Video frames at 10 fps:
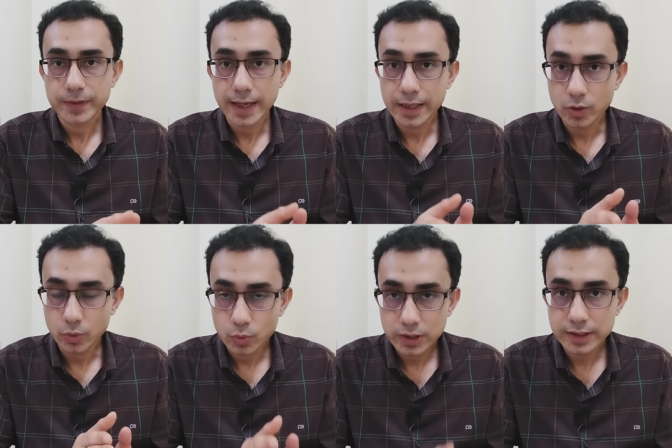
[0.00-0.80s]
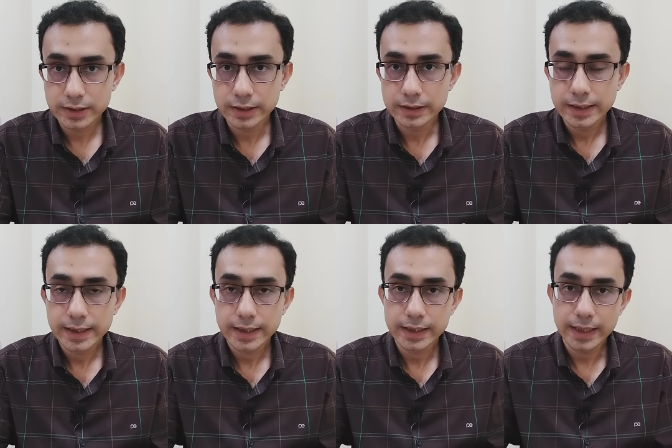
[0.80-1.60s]
and only then,
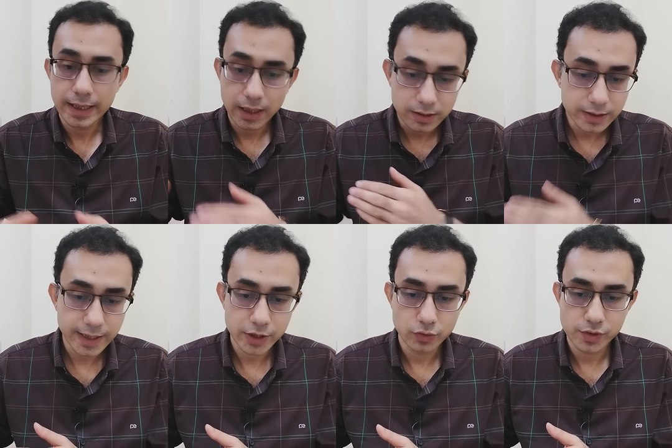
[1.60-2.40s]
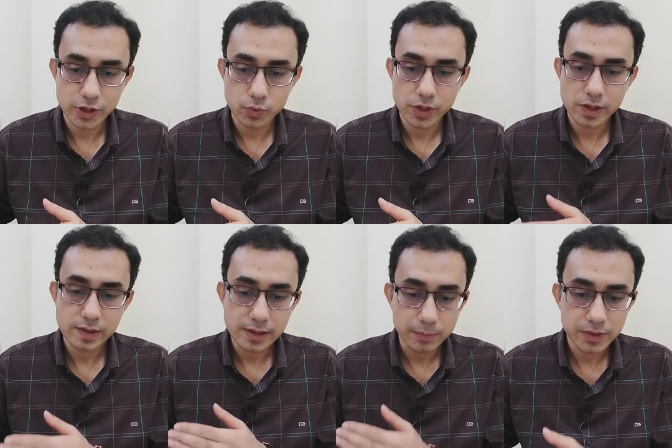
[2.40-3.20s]
in another kind of situation,
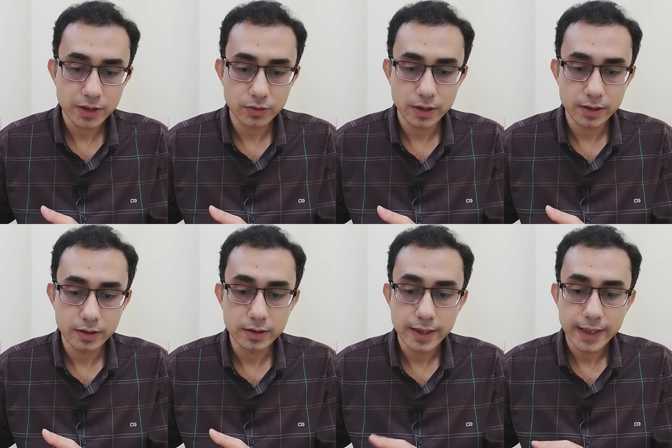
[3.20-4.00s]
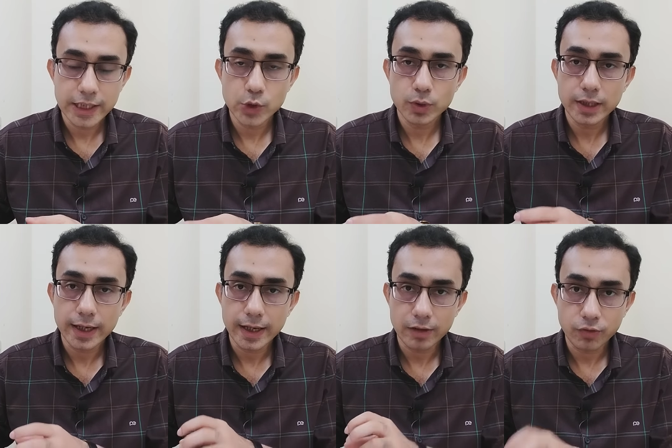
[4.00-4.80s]
something related, you will
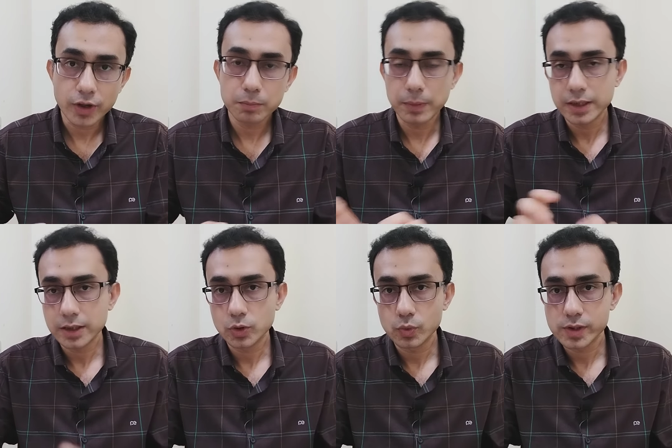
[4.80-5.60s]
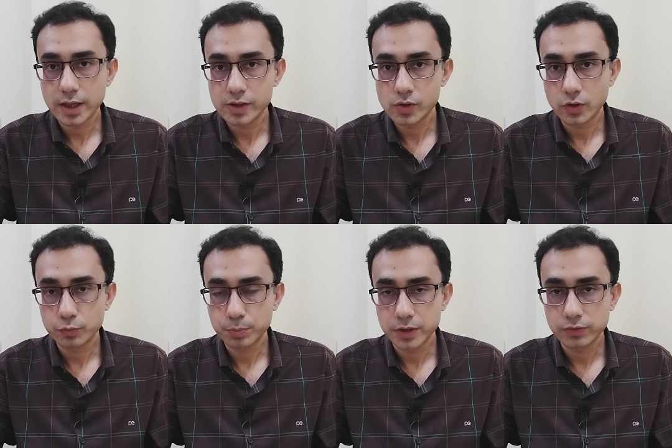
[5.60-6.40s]
avoid making those kinds
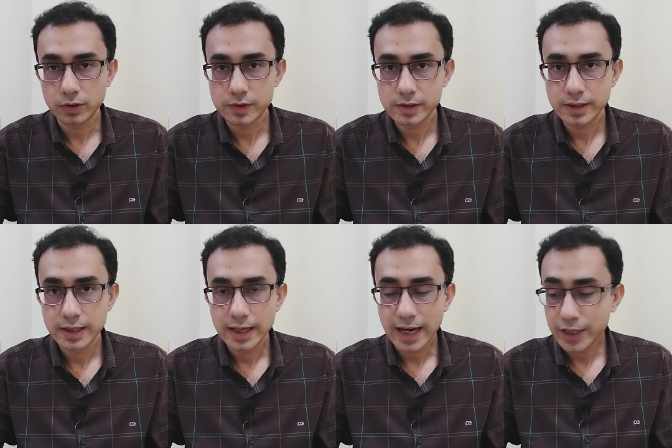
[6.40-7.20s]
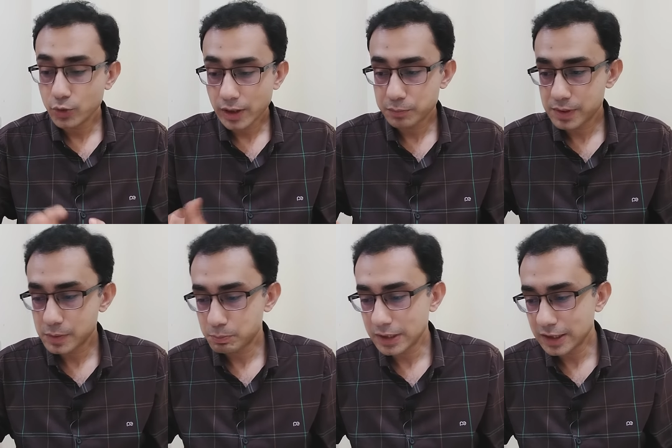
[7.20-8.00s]
of pitfalls. I know I'm
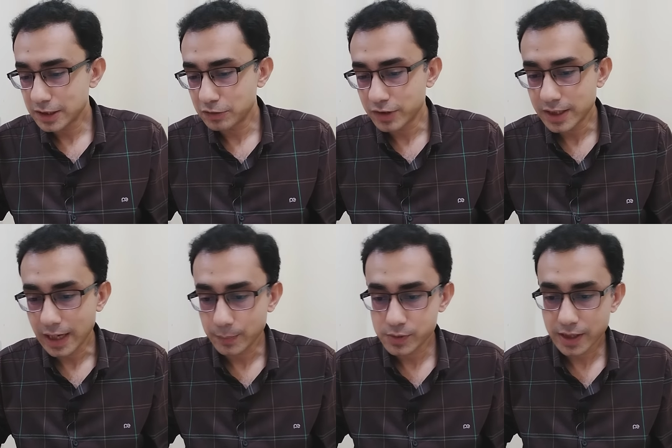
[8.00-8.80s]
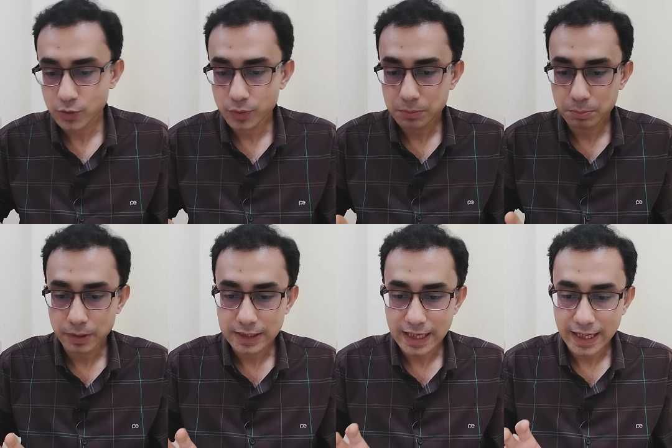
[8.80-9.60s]
speaking in a very abstract way,
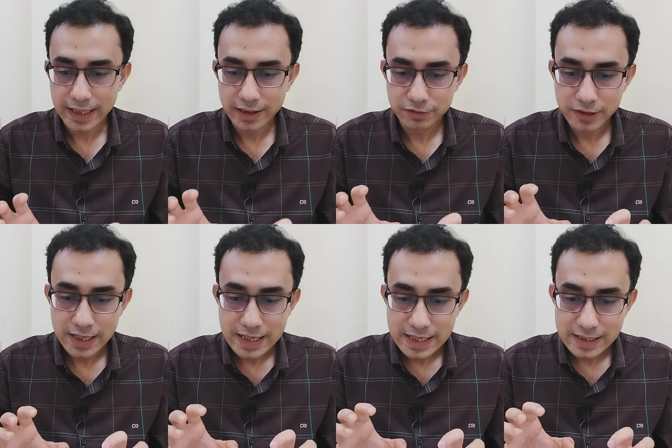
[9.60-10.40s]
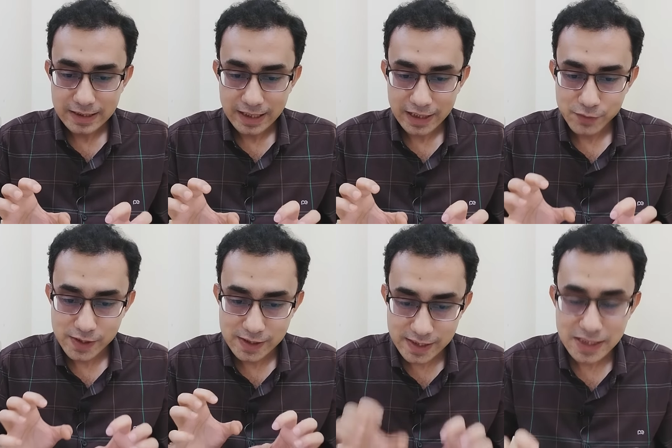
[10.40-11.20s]
but I have
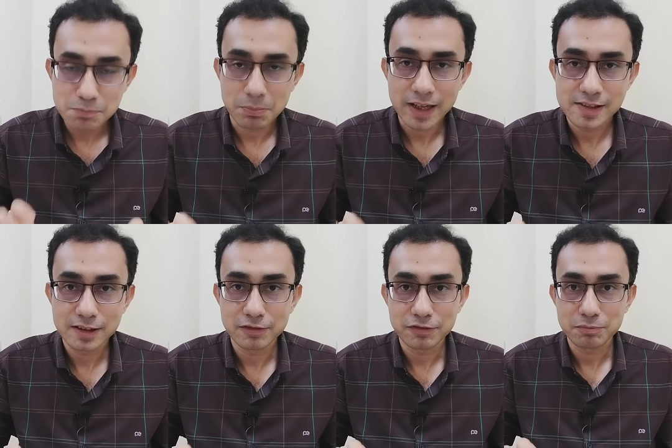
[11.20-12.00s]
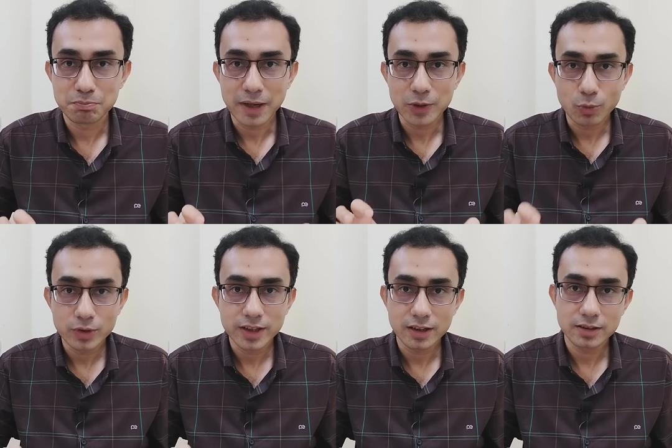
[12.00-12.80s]
seen myself, my
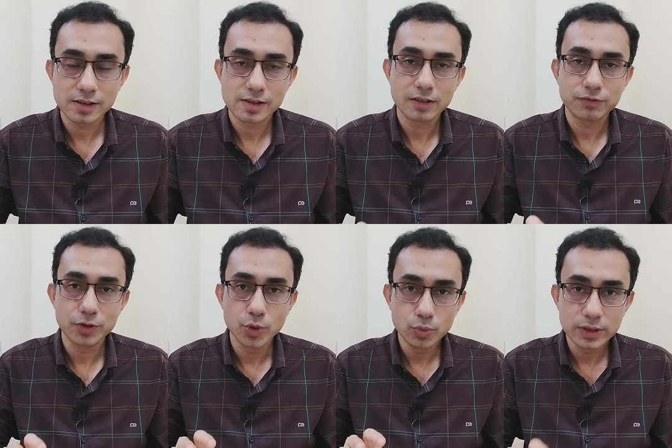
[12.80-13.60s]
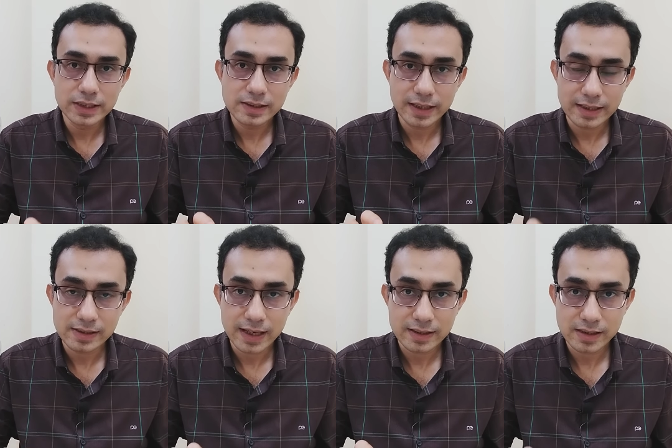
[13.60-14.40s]
own younger self, do these
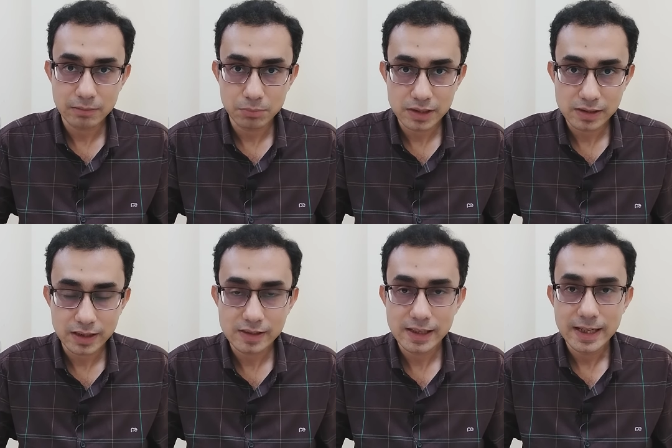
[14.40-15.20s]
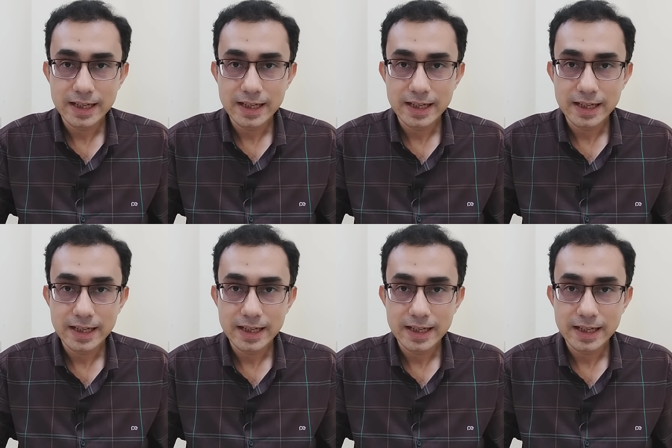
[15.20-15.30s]
exact same mistakes,